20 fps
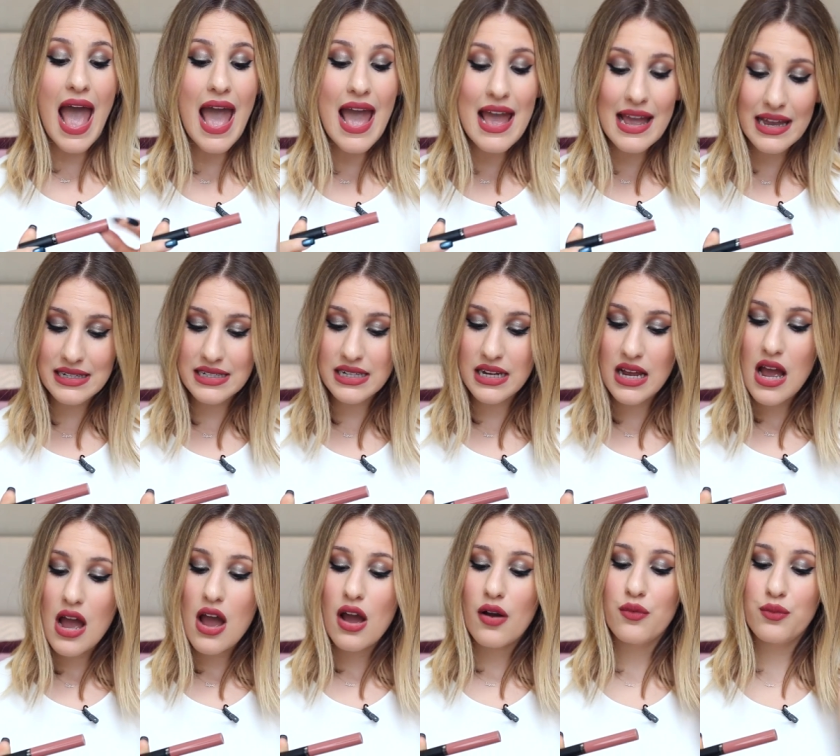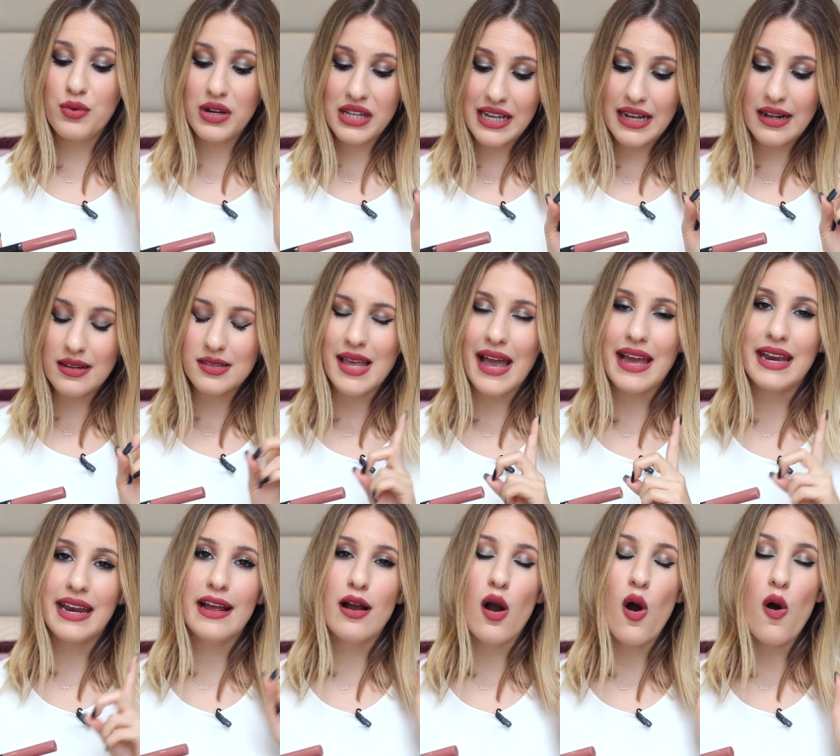And really
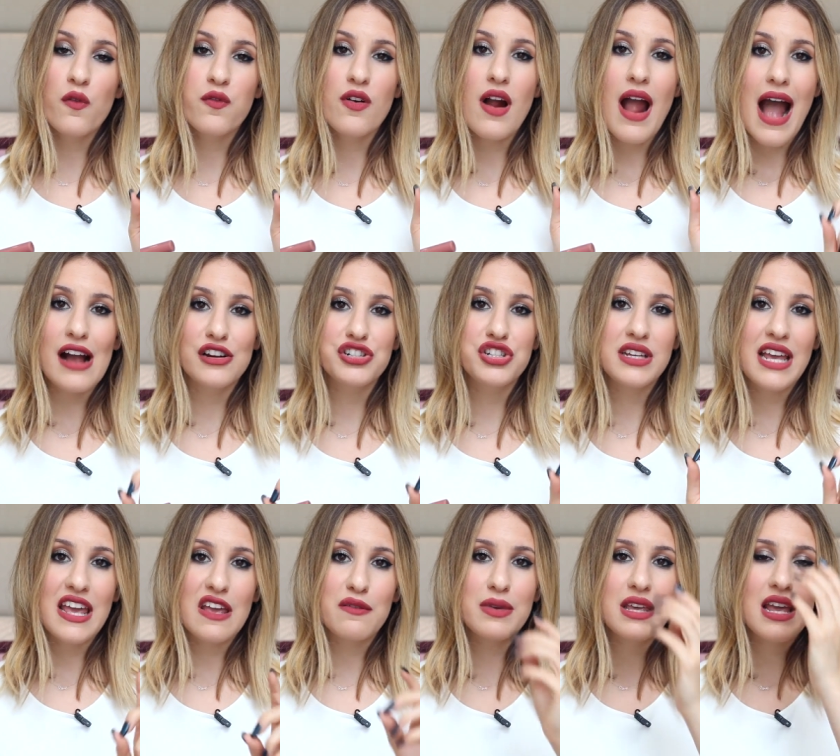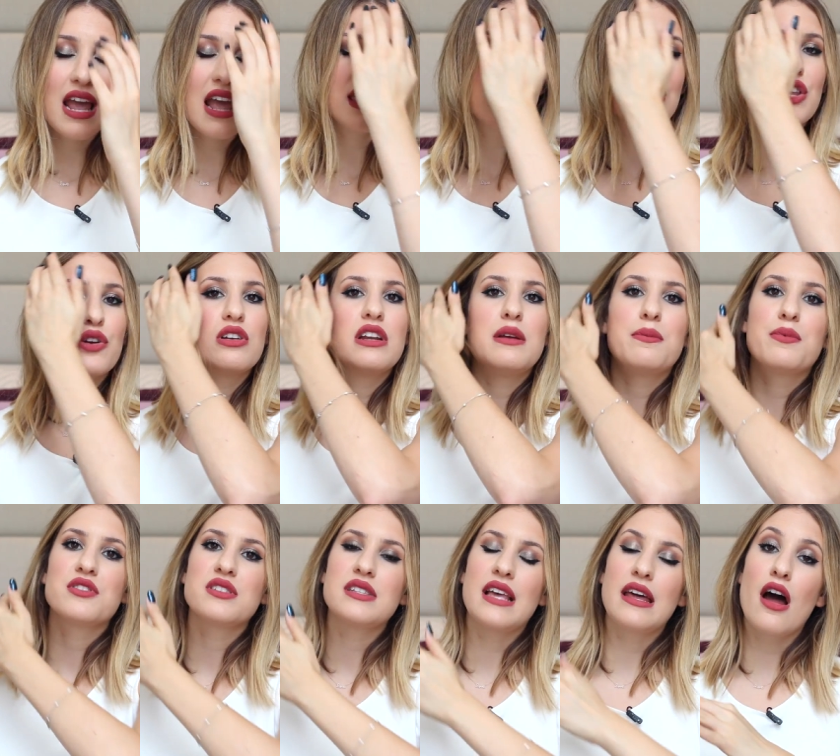exciting. Ofra actually gave me a
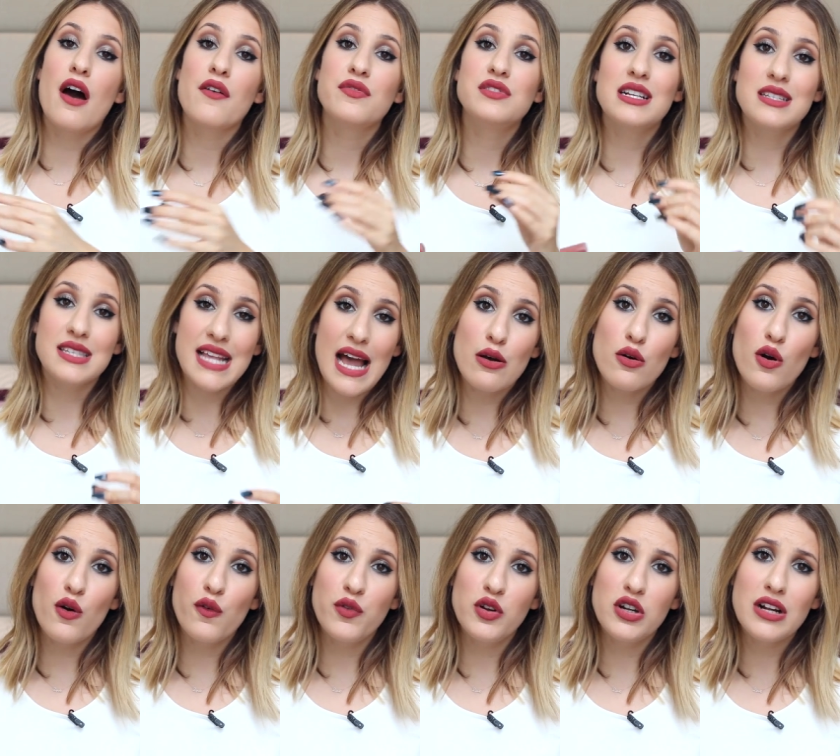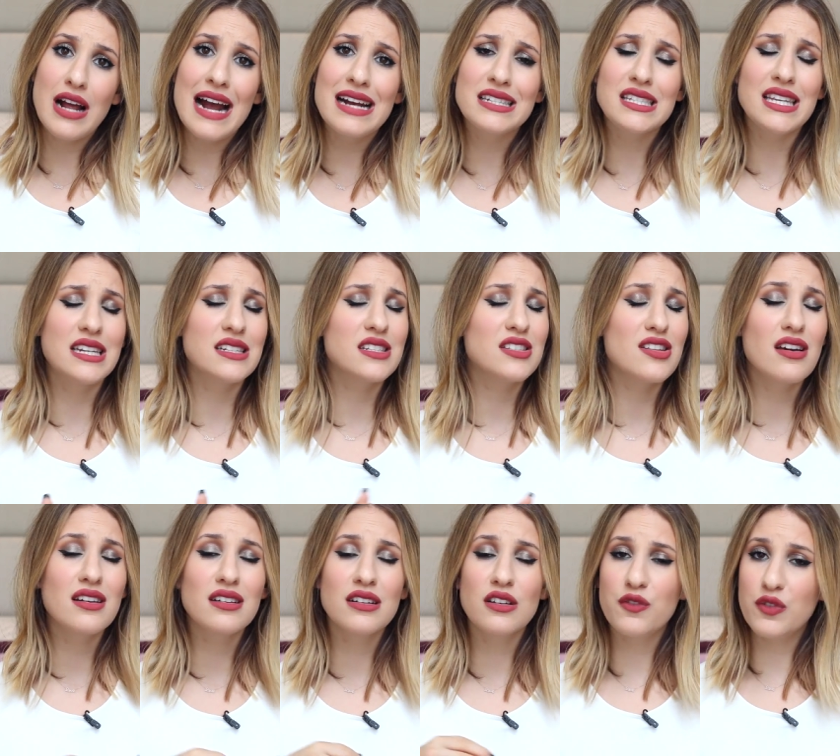30% off discount code for you guys. It is
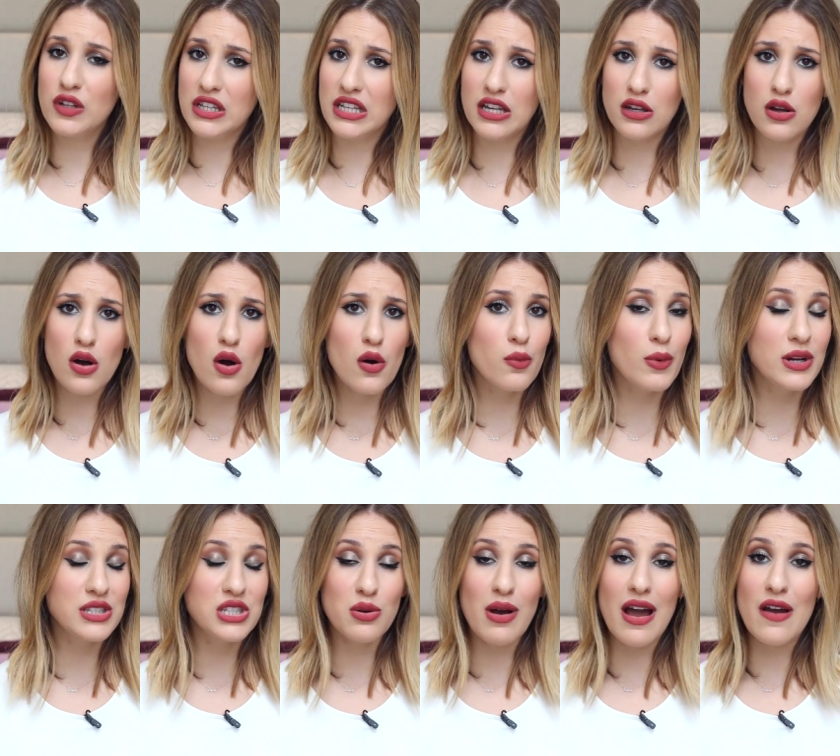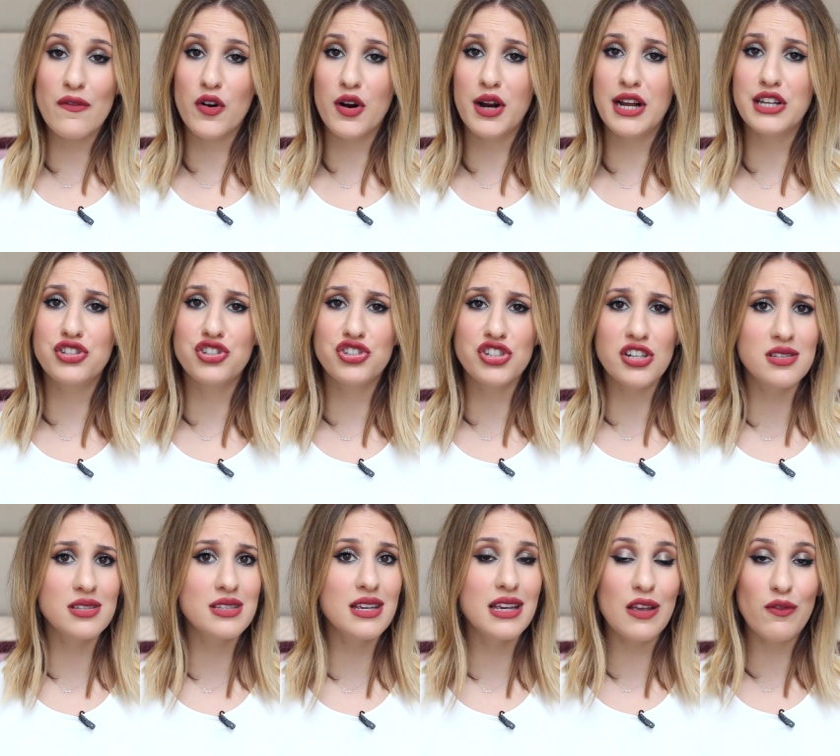not an affiliate code whatsoever. It's
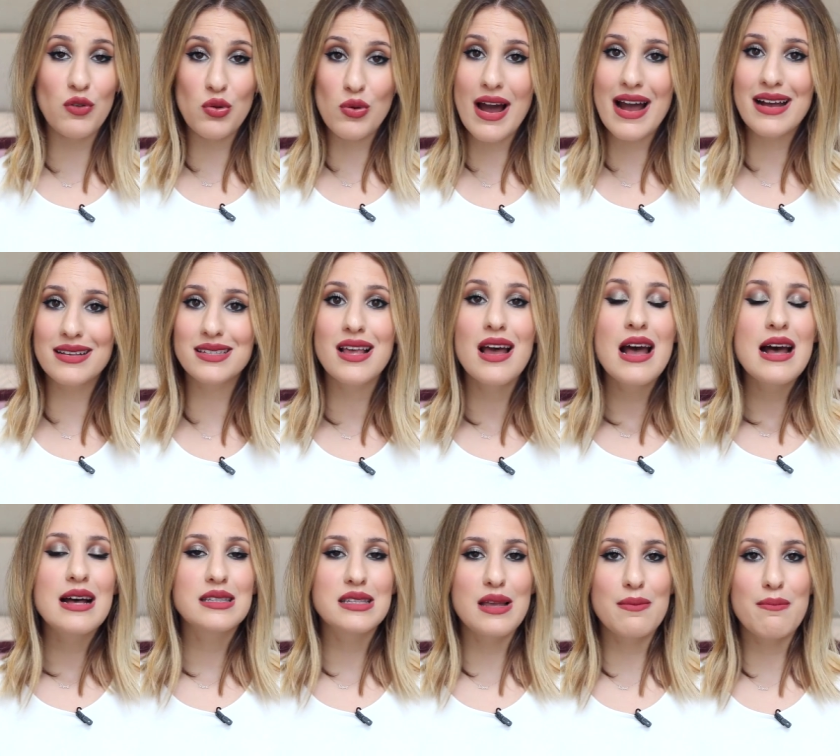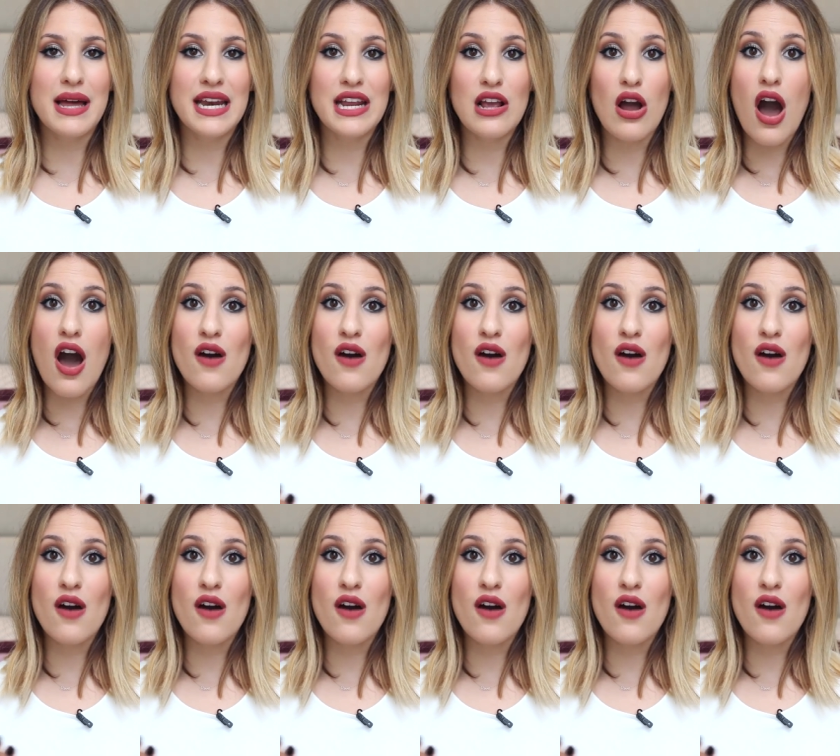just to give you guys some money